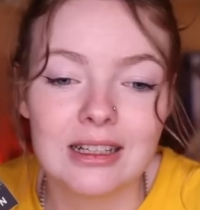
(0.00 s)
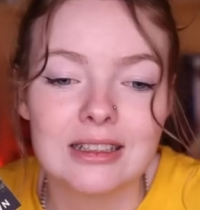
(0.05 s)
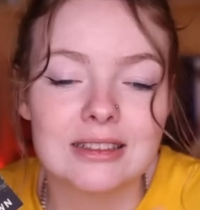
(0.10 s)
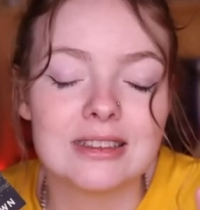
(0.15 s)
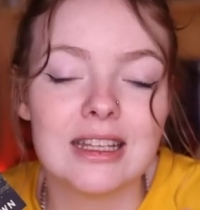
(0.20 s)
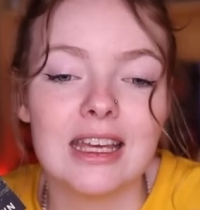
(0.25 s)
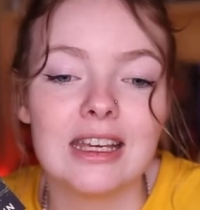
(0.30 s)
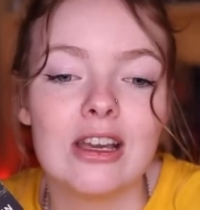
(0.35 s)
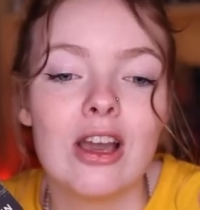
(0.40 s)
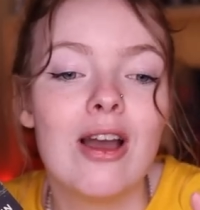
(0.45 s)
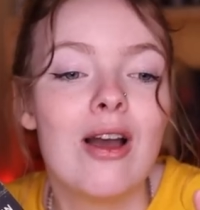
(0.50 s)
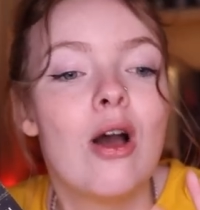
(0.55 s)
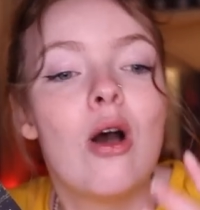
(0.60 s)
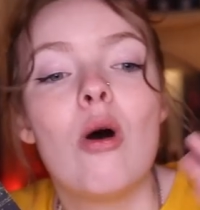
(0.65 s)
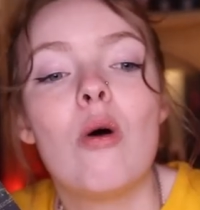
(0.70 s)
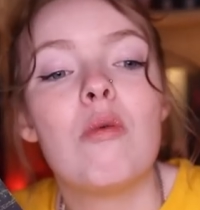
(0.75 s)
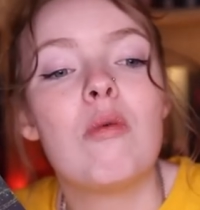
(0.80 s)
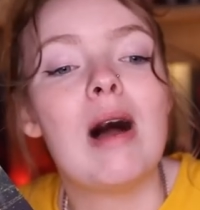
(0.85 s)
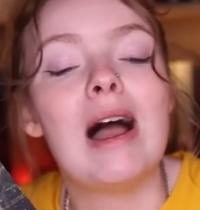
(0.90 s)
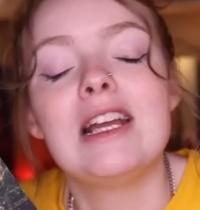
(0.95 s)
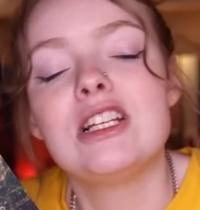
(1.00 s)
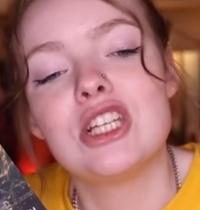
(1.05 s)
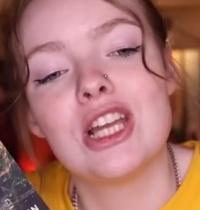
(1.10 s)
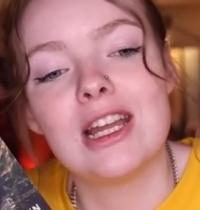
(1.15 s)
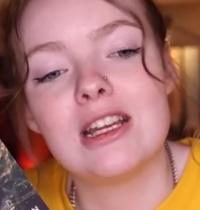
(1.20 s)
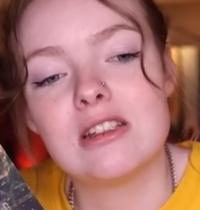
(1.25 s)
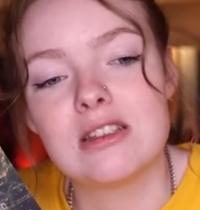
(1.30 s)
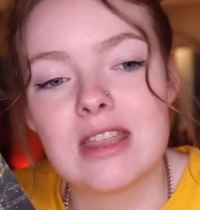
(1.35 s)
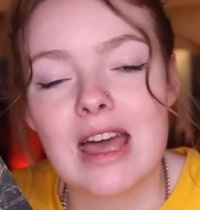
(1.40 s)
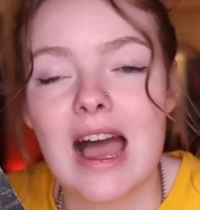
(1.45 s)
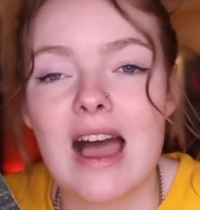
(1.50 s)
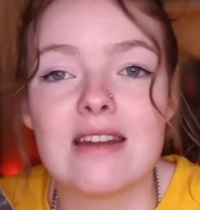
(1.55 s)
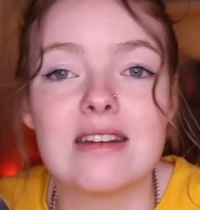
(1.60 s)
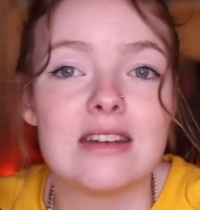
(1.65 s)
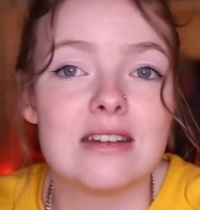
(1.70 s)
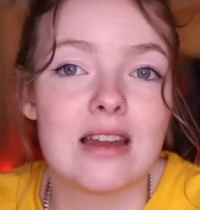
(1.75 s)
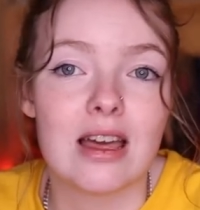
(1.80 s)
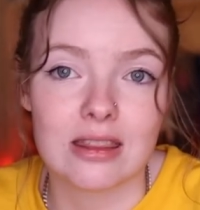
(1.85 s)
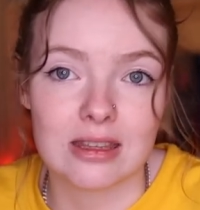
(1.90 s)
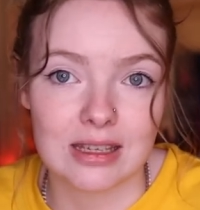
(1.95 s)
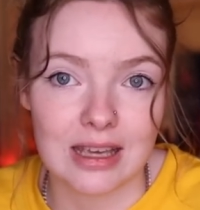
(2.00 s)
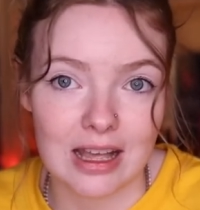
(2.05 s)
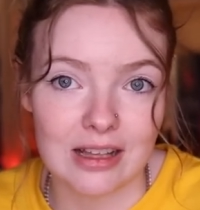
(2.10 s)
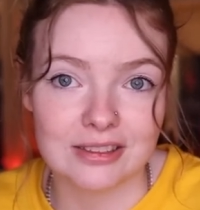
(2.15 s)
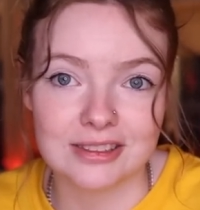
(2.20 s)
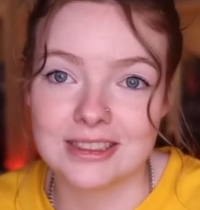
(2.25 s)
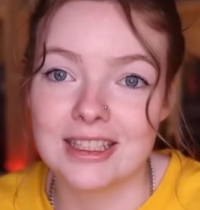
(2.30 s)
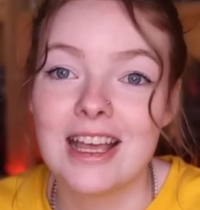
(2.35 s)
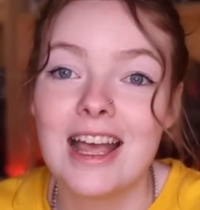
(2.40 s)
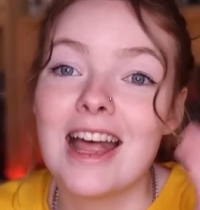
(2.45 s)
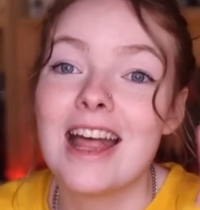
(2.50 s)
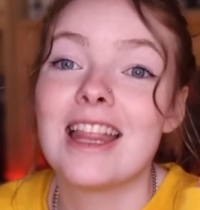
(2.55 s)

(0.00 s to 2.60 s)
Because, like, why change that and nothing else?